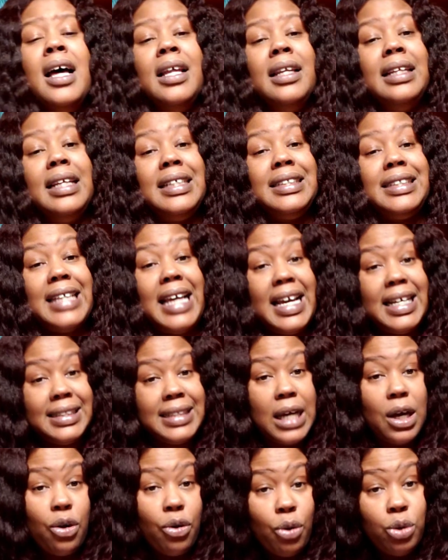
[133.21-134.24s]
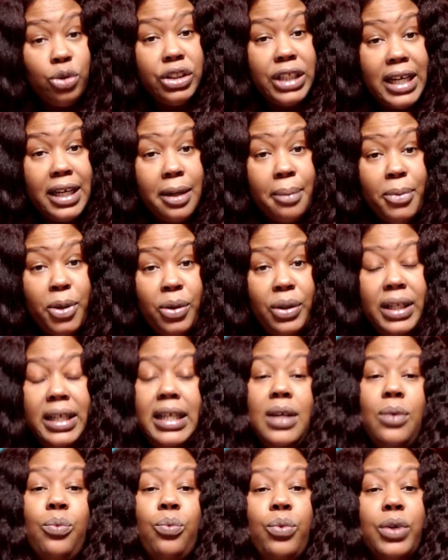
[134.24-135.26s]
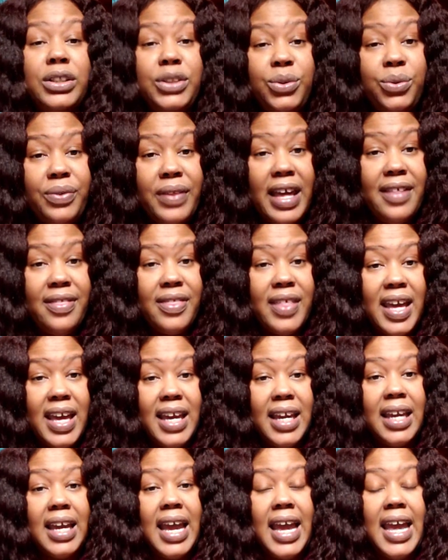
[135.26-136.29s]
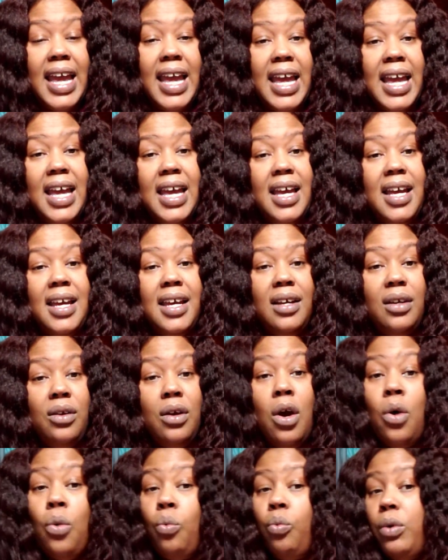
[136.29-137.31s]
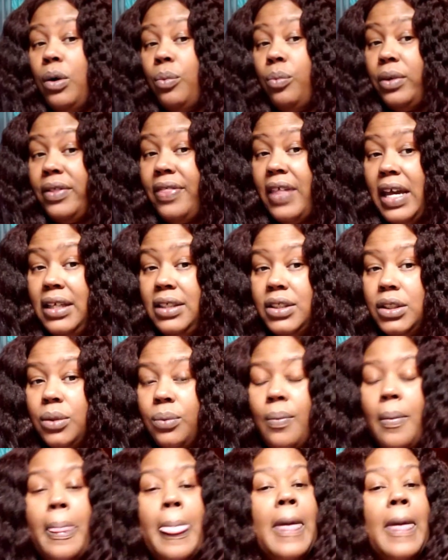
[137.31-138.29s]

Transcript: Let's ask our crochet community, what do they think and what would they do?